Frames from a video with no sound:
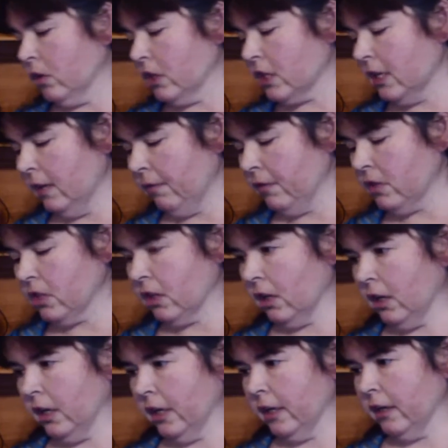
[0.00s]
or sleeveless
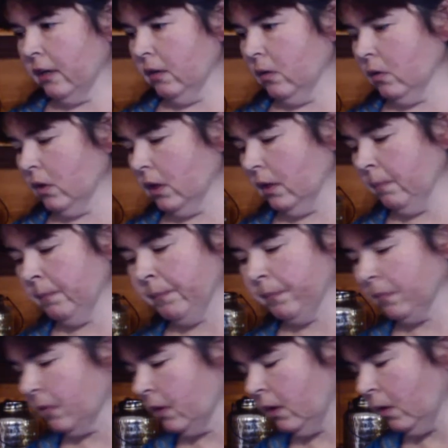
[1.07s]
cardigan or
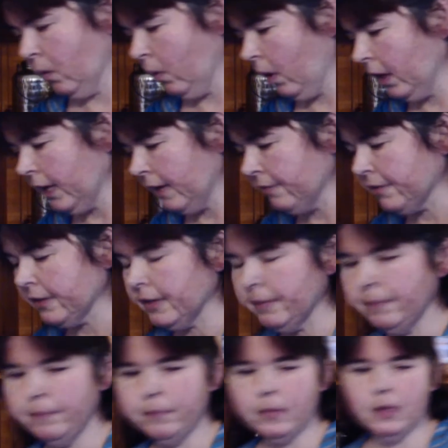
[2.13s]

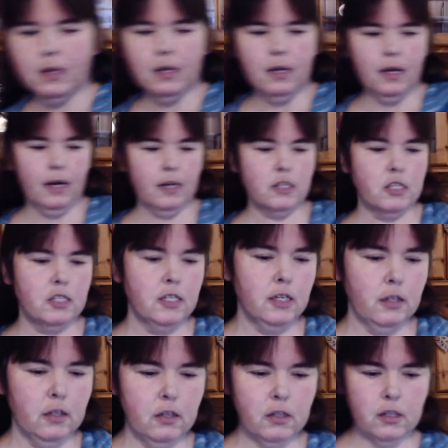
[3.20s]
whatever. I
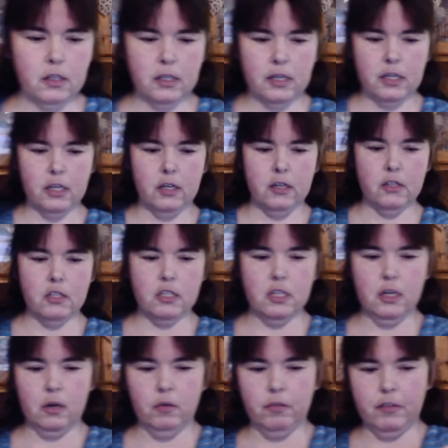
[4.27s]
still, there you can
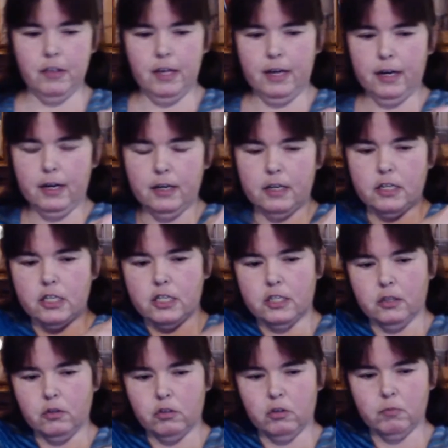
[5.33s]
see over there is
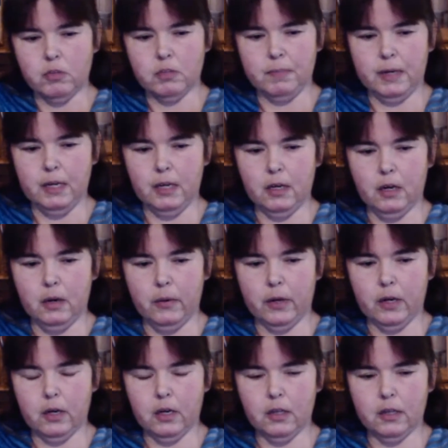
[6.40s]
still some spinning
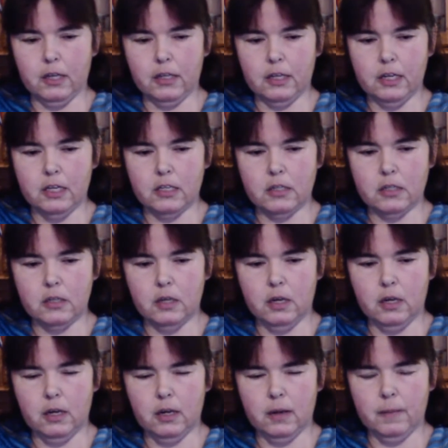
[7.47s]
going on. That is
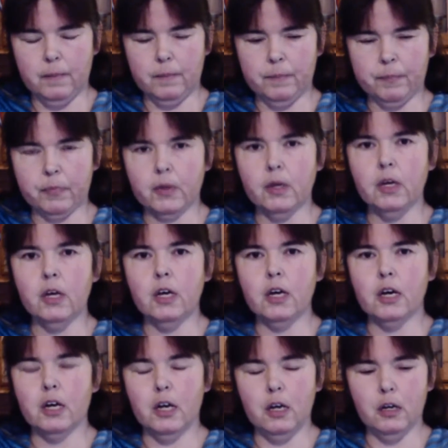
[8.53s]
a
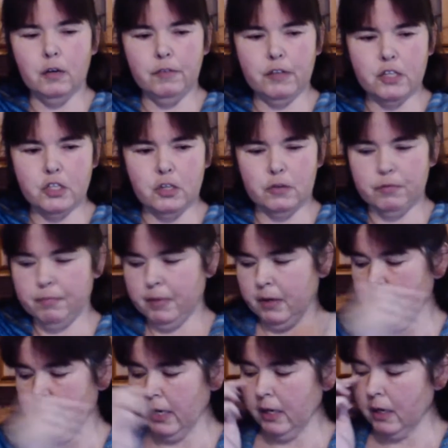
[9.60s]
lovely soft
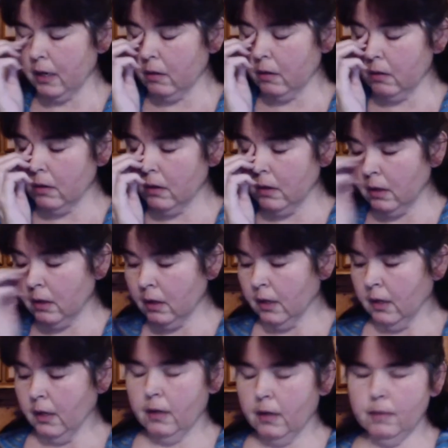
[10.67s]
merino.
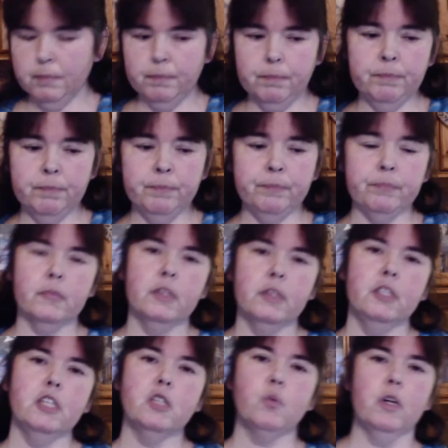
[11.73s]

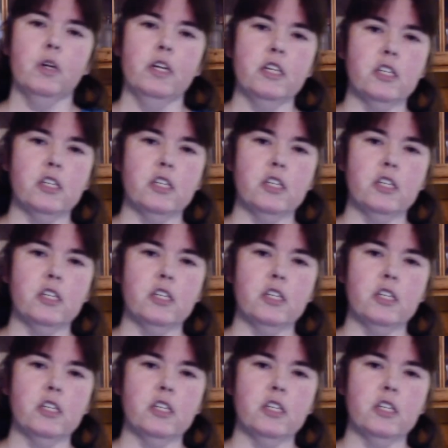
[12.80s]
This one